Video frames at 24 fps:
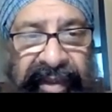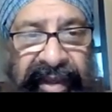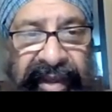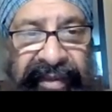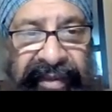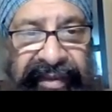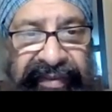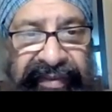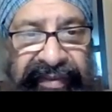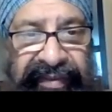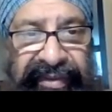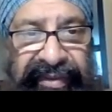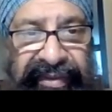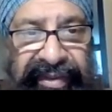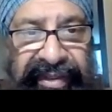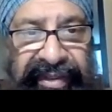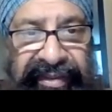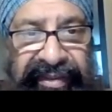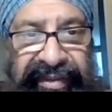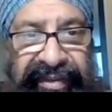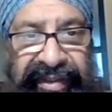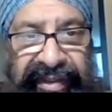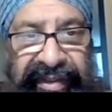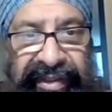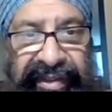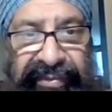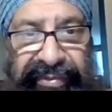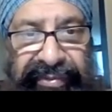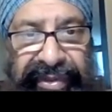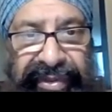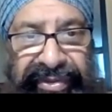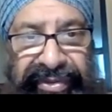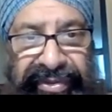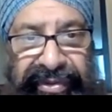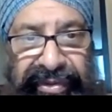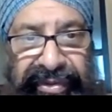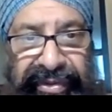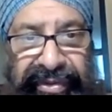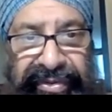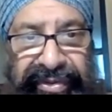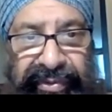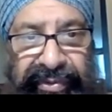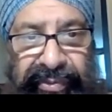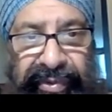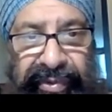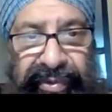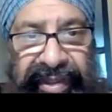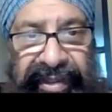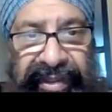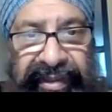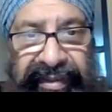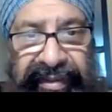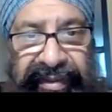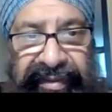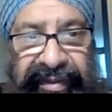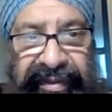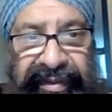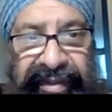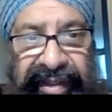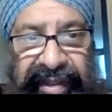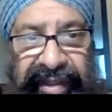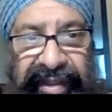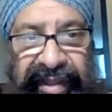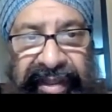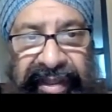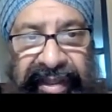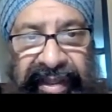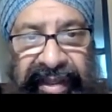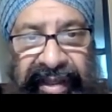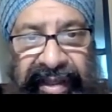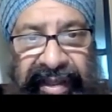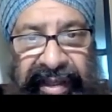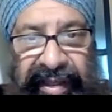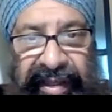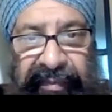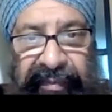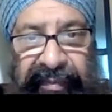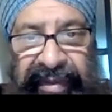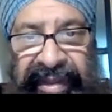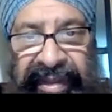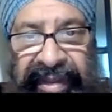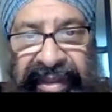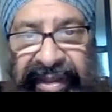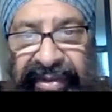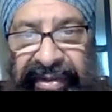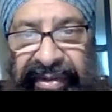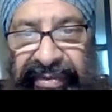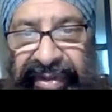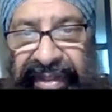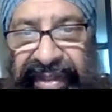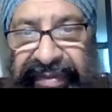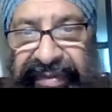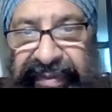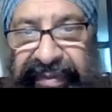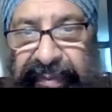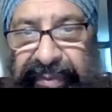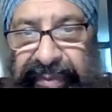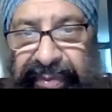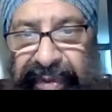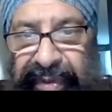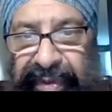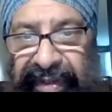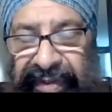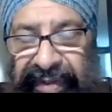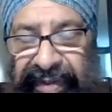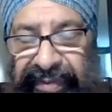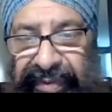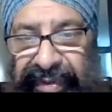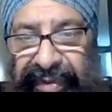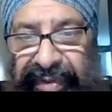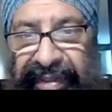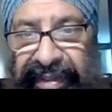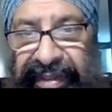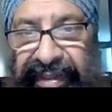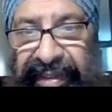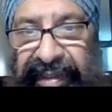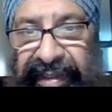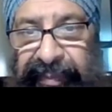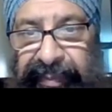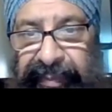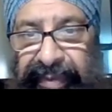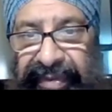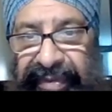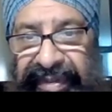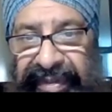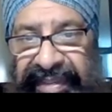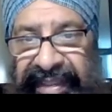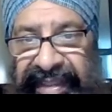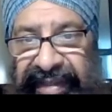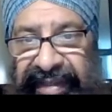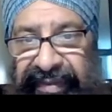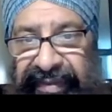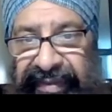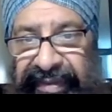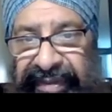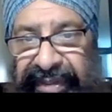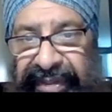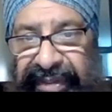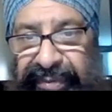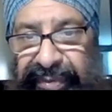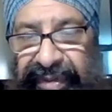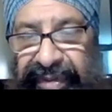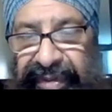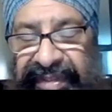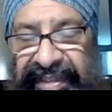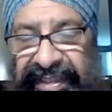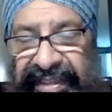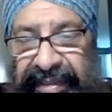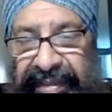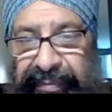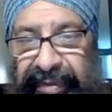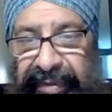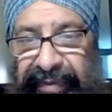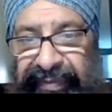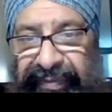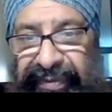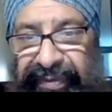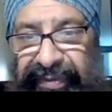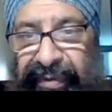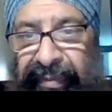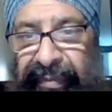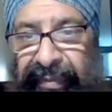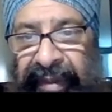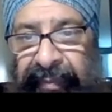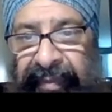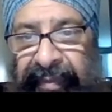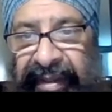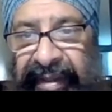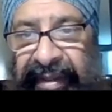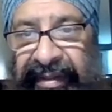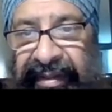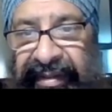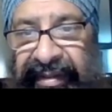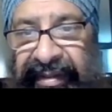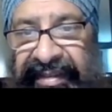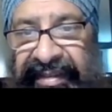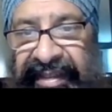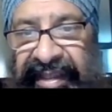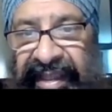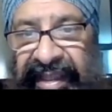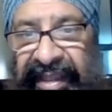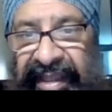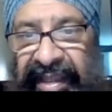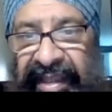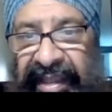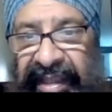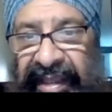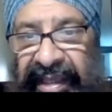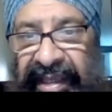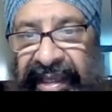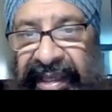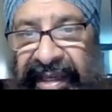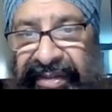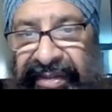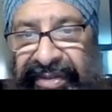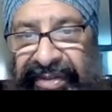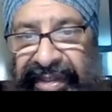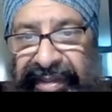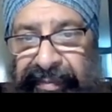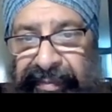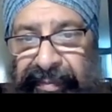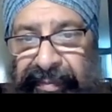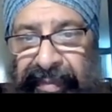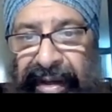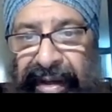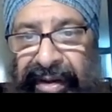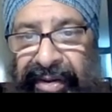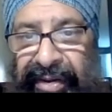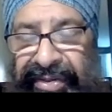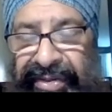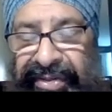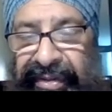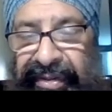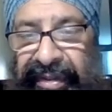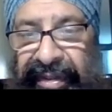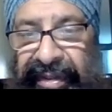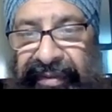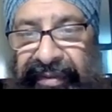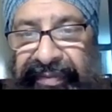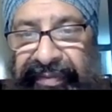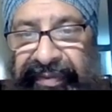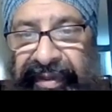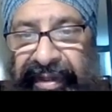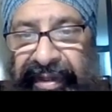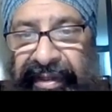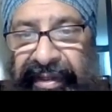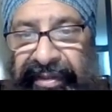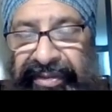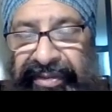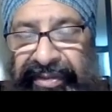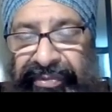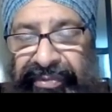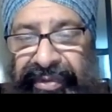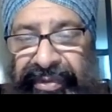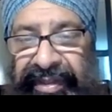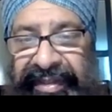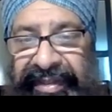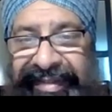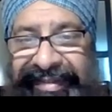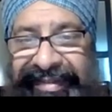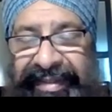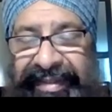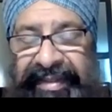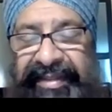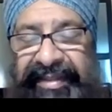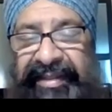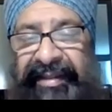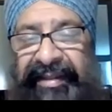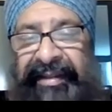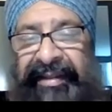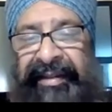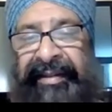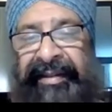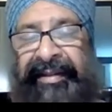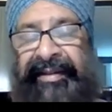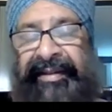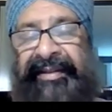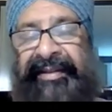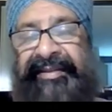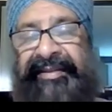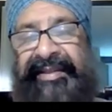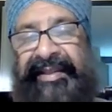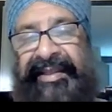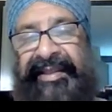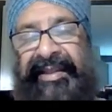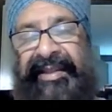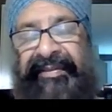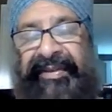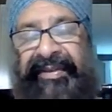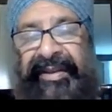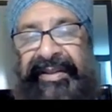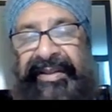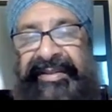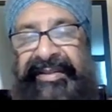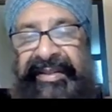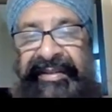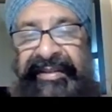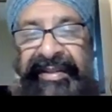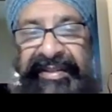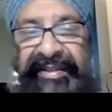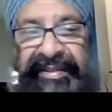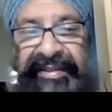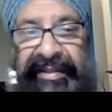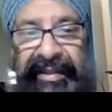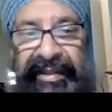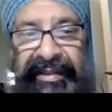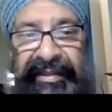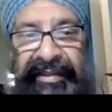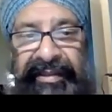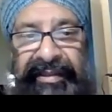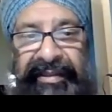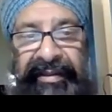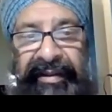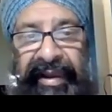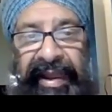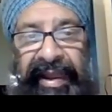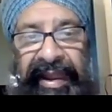then if you look at the retroglossal width, it increased from 23.7 to 26.4 millimeters. It actually marginally failed to reach statistical significance in this study.